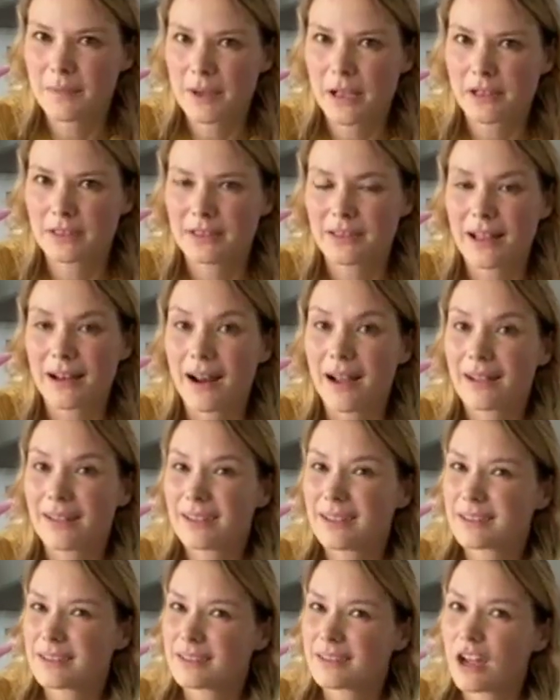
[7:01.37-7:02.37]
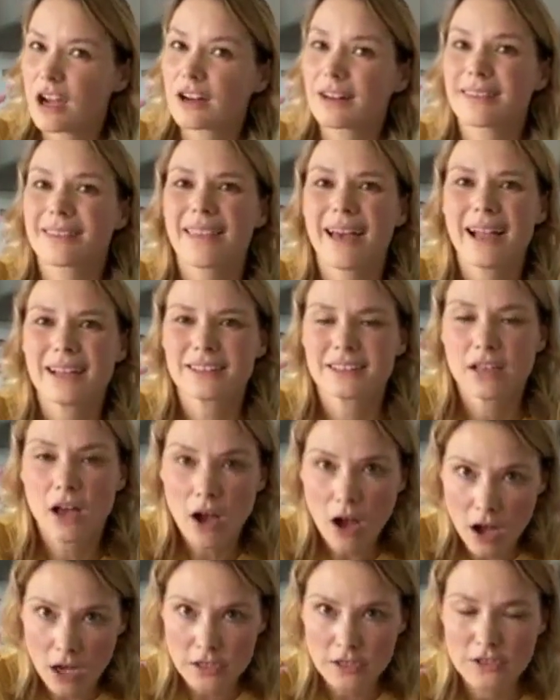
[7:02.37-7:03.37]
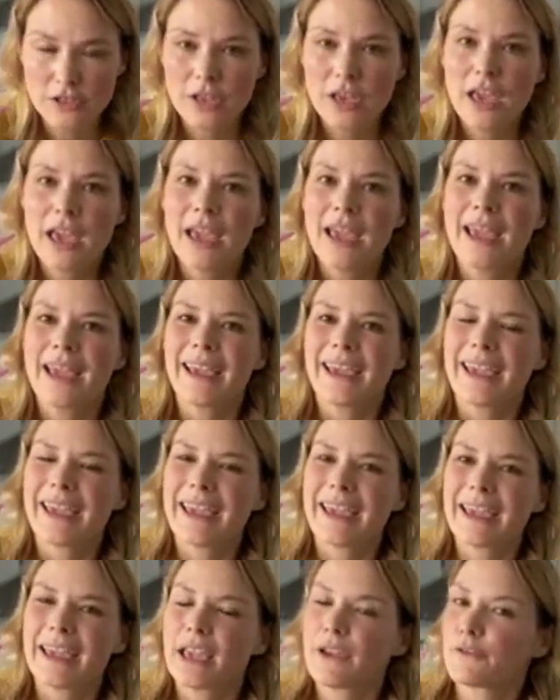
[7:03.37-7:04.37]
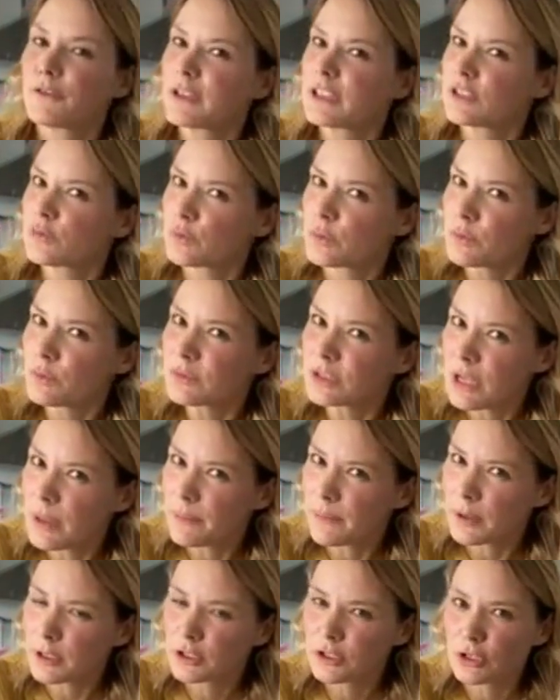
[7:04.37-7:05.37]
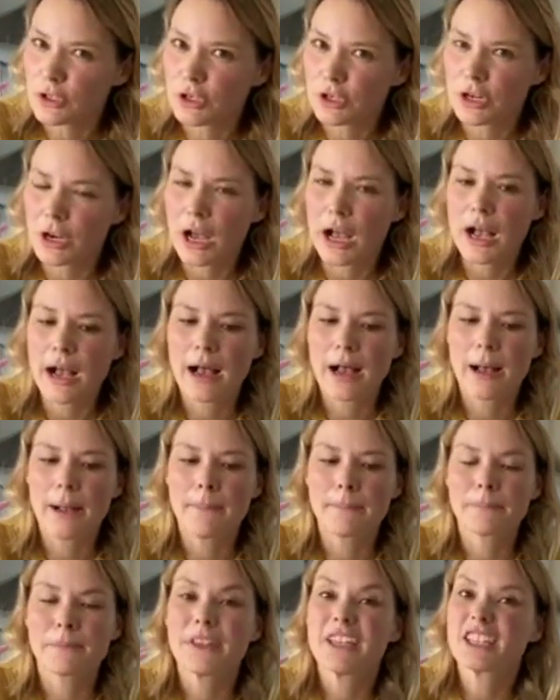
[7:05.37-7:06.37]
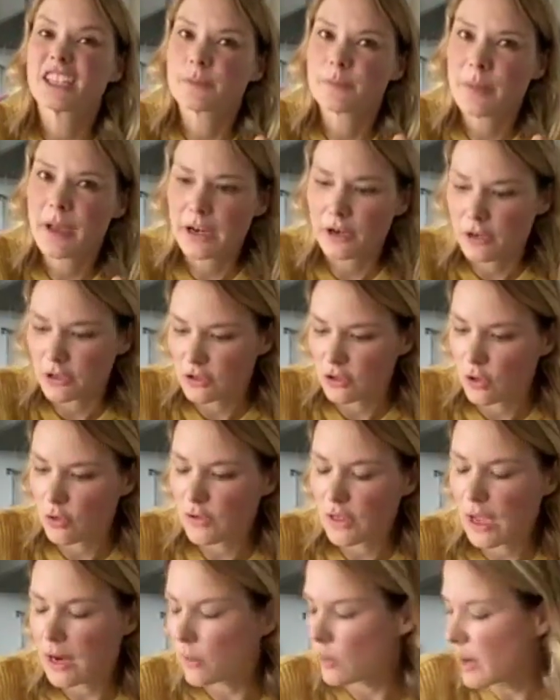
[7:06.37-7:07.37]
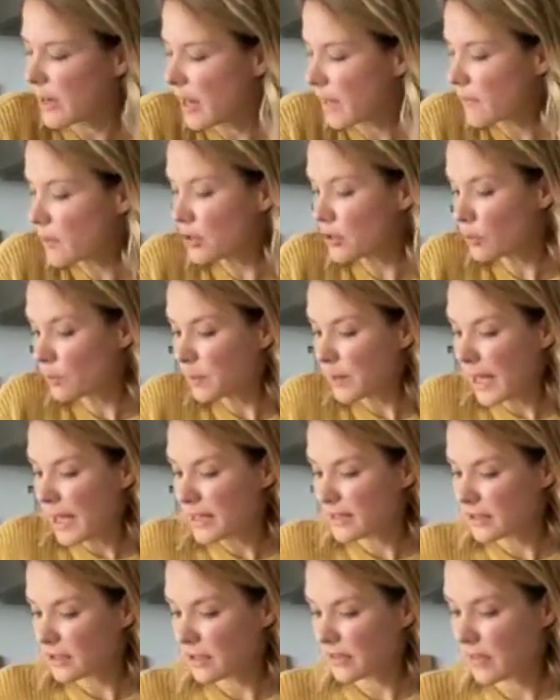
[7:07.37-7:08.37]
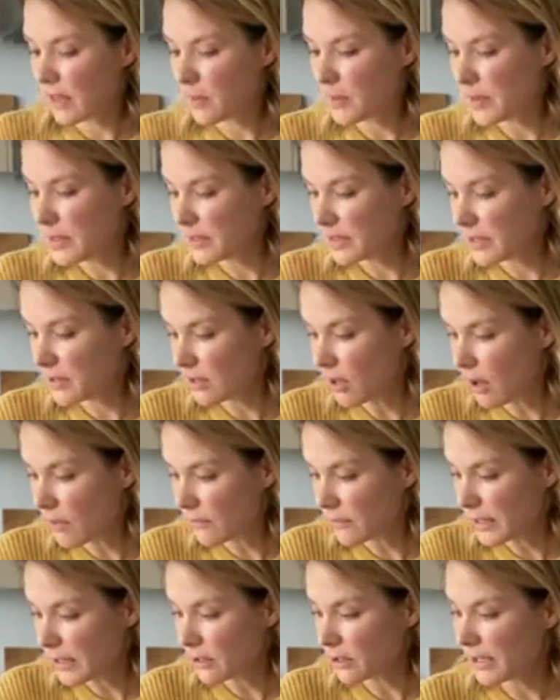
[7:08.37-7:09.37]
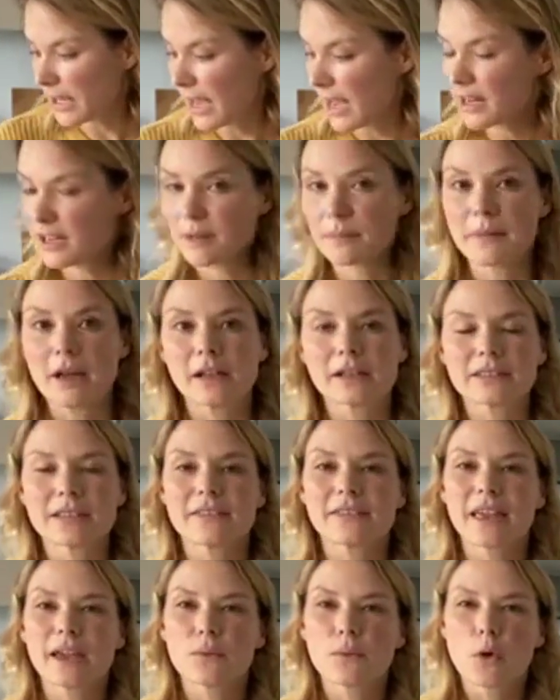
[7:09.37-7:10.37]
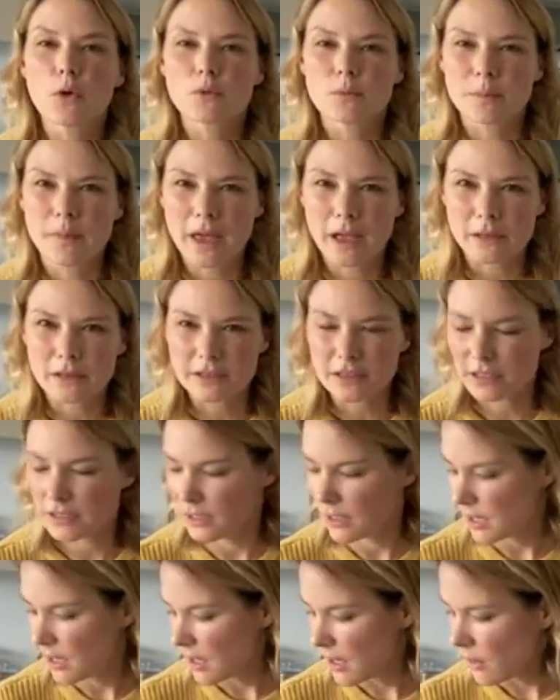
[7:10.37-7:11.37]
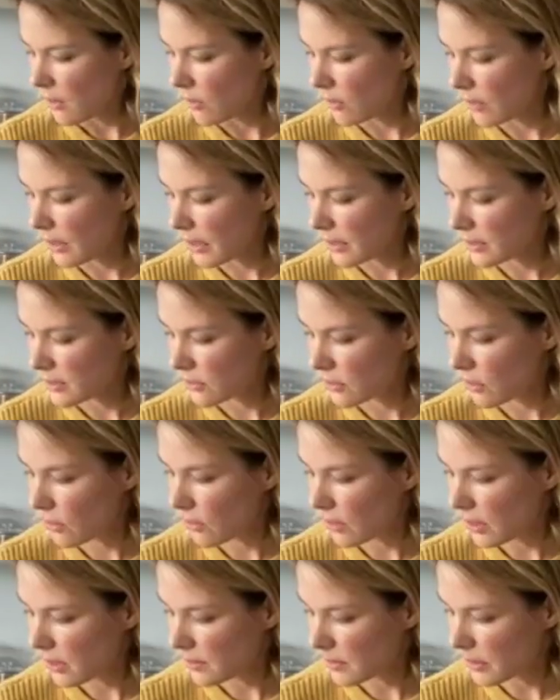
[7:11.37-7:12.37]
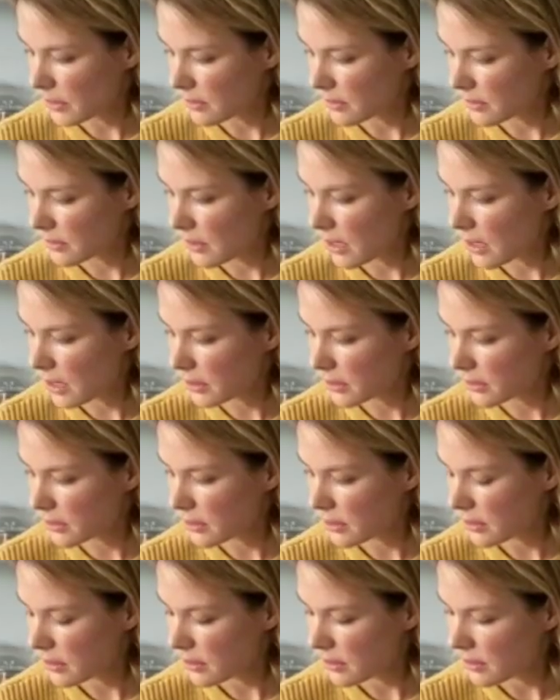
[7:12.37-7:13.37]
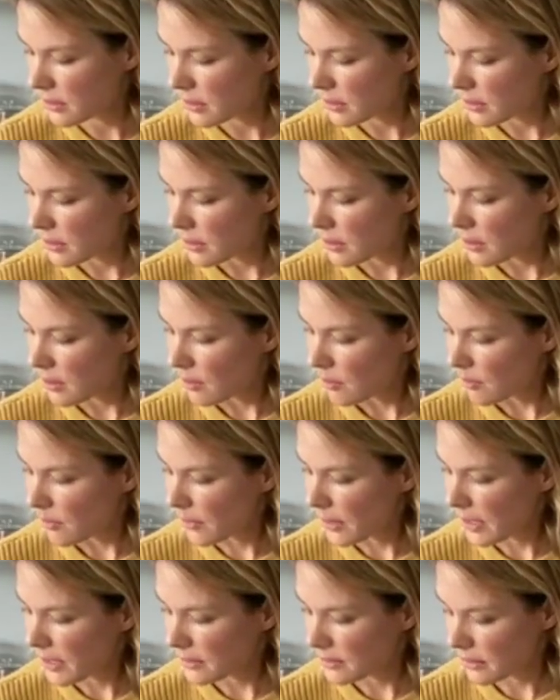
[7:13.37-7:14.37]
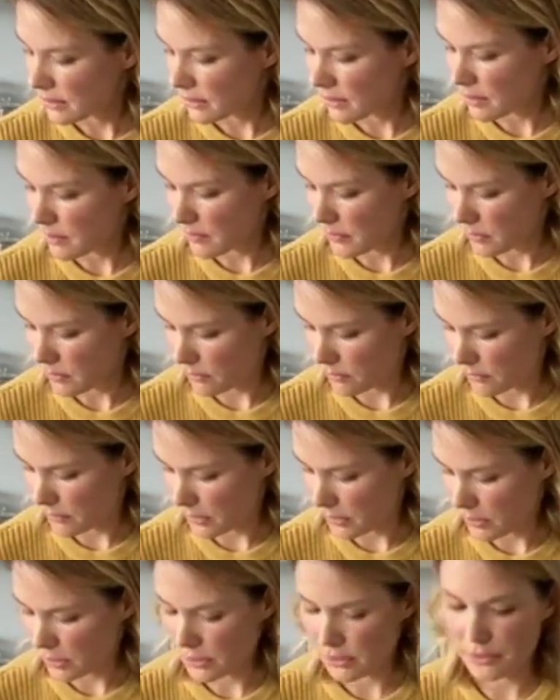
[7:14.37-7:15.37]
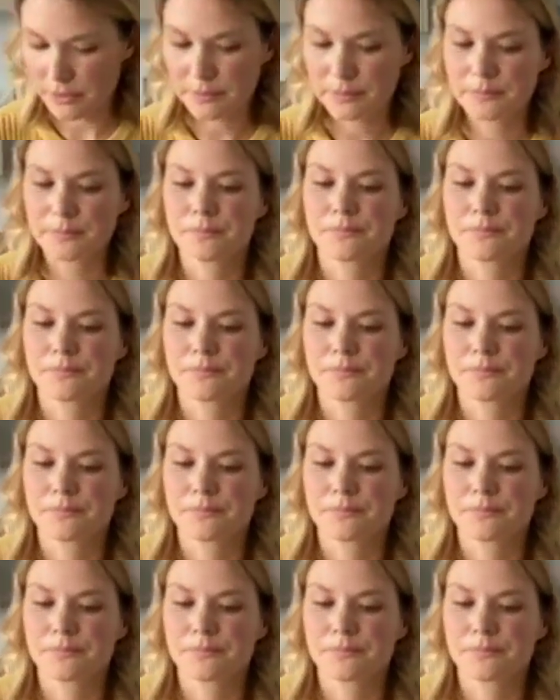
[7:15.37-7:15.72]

melts that it's not that hot. If it's room temperature, it's better, so that whenever you place the pieces of little candy melt, they won't melt. Okay, so let me start placing them over here.